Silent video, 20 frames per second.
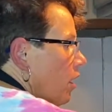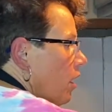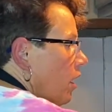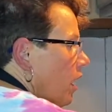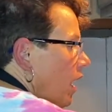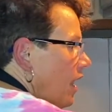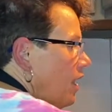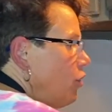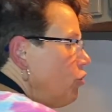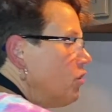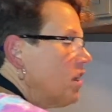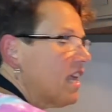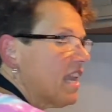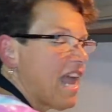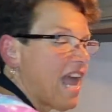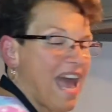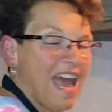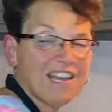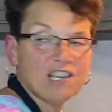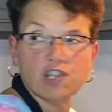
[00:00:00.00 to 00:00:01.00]
And you can
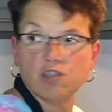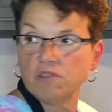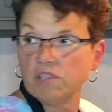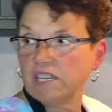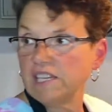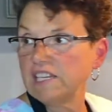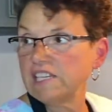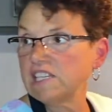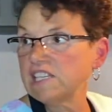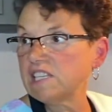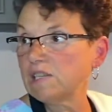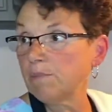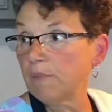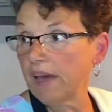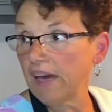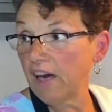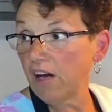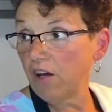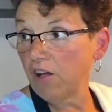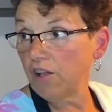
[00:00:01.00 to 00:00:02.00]
actually
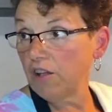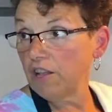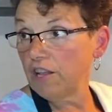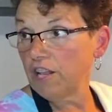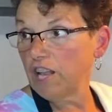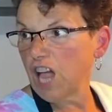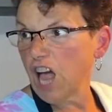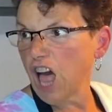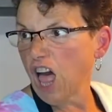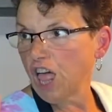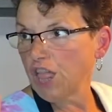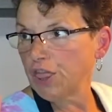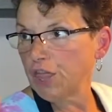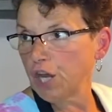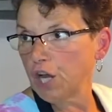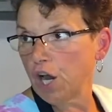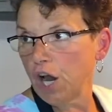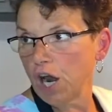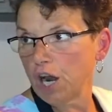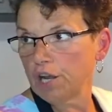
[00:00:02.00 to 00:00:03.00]
smell the
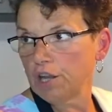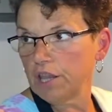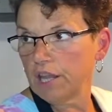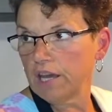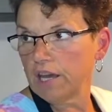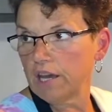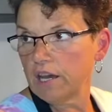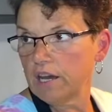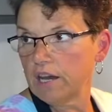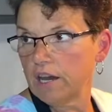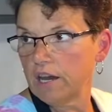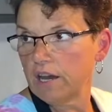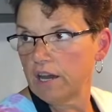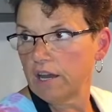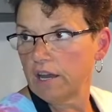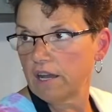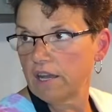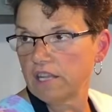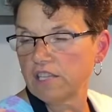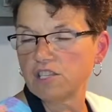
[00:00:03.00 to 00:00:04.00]
garlic.
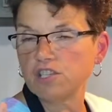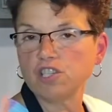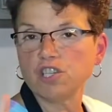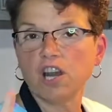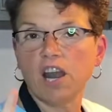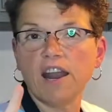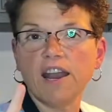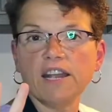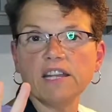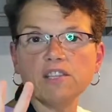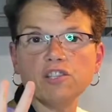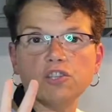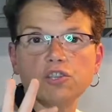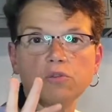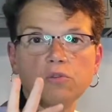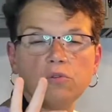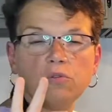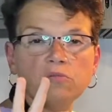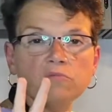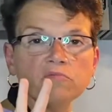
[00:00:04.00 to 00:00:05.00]
It's starting
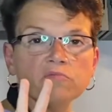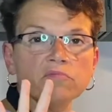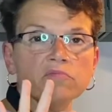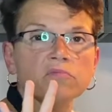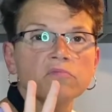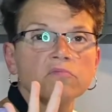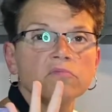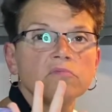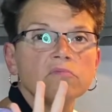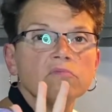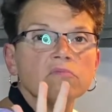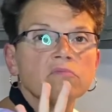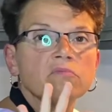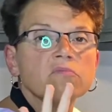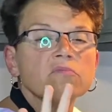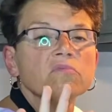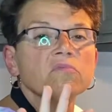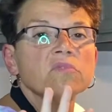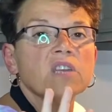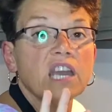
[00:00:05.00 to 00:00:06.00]
to,
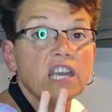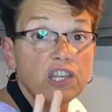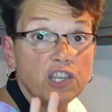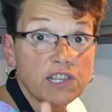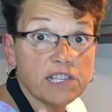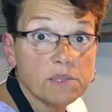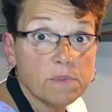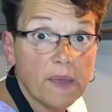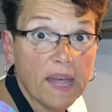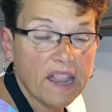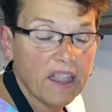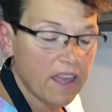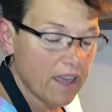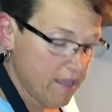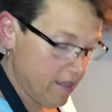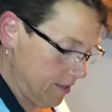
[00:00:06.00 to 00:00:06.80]
can you smell it?